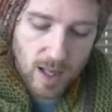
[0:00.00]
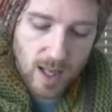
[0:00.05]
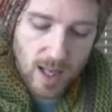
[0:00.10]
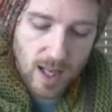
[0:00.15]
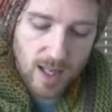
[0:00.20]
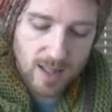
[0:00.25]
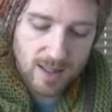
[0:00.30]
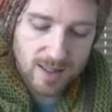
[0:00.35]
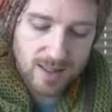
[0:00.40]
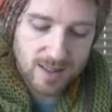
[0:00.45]

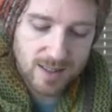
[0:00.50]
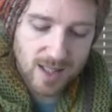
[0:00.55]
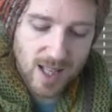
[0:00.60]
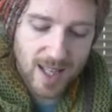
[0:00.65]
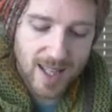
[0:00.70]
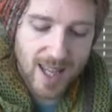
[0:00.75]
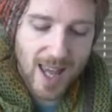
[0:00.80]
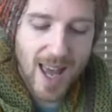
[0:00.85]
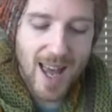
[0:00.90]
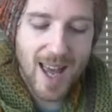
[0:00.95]
And
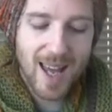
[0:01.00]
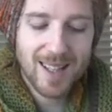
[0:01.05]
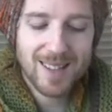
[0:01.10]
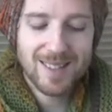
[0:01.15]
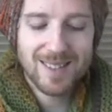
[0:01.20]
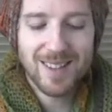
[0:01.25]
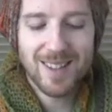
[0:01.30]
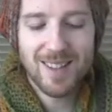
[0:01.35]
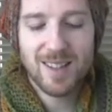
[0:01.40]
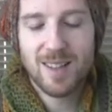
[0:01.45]

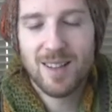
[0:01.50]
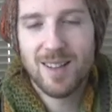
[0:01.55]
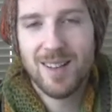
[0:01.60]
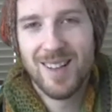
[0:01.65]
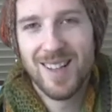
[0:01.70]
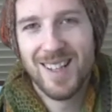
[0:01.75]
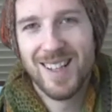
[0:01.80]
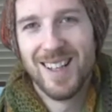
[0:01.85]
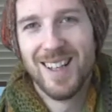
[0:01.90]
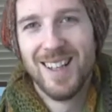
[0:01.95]
again,
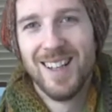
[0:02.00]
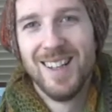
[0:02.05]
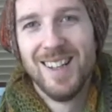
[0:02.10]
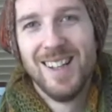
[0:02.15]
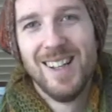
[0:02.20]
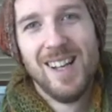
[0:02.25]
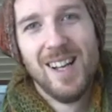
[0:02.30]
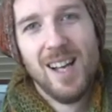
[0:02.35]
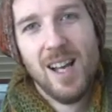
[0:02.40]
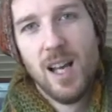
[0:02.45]

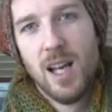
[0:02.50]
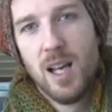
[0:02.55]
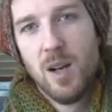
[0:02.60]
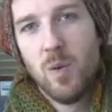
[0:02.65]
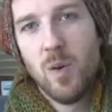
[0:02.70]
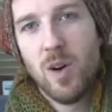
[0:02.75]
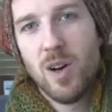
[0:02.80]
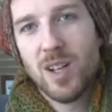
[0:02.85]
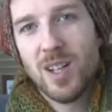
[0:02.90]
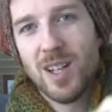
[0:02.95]

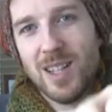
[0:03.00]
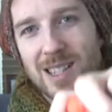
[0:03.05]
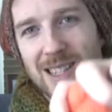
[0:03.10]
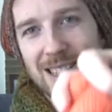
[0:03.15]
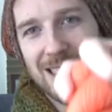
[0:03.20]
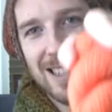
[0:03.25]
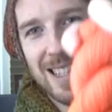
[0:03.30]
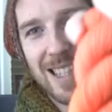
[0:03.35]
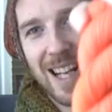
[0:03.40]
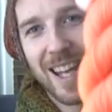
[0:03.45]
What
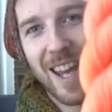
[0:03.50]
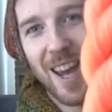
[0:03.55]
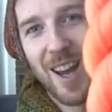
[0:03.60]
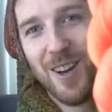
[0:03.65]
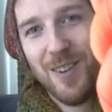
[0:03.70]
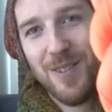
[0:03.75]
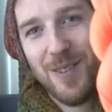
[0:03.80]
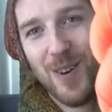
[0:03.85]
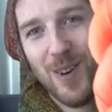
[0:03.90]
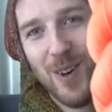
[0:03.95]
colours did I
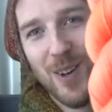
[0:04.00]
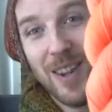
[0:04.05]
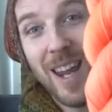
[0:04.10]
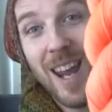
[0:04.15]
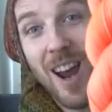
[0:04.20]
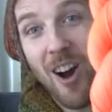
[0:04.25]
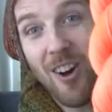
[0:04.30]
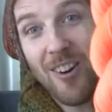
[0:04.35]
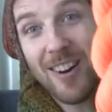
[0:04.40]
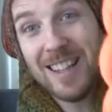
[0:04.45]
go for?
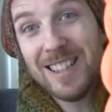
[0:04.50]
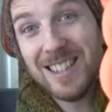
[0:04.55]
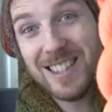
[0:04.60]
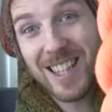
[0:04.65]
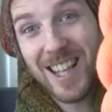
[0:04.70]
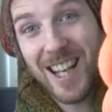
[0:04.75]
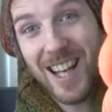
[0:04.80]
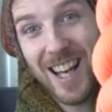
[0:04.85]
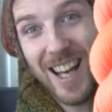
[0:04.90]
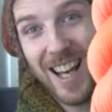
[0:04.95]
The
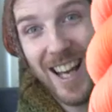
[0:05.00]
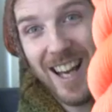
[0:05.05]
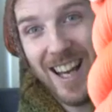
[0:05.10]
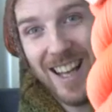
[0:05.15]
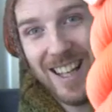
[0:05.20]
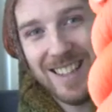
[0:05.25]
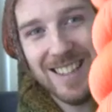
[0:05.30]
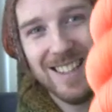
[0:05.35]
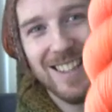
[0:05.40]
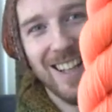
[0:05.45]

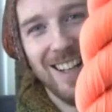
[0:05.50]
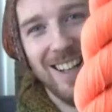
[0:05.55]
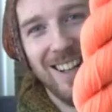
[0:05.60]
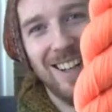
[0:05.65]
oranges!